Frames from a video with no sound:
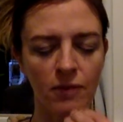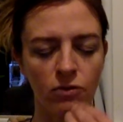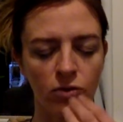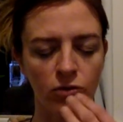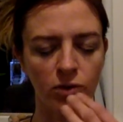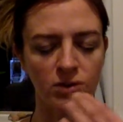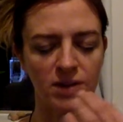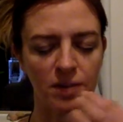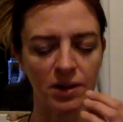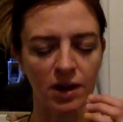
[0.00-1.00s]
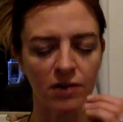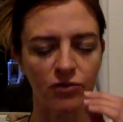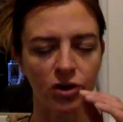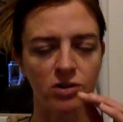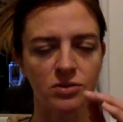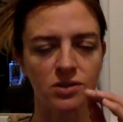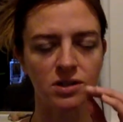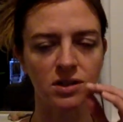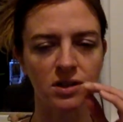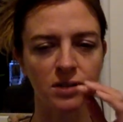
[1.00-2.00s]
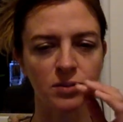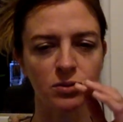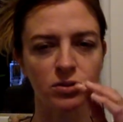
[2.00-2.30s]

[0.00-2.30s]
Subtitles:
sort of what was happening at first was the lips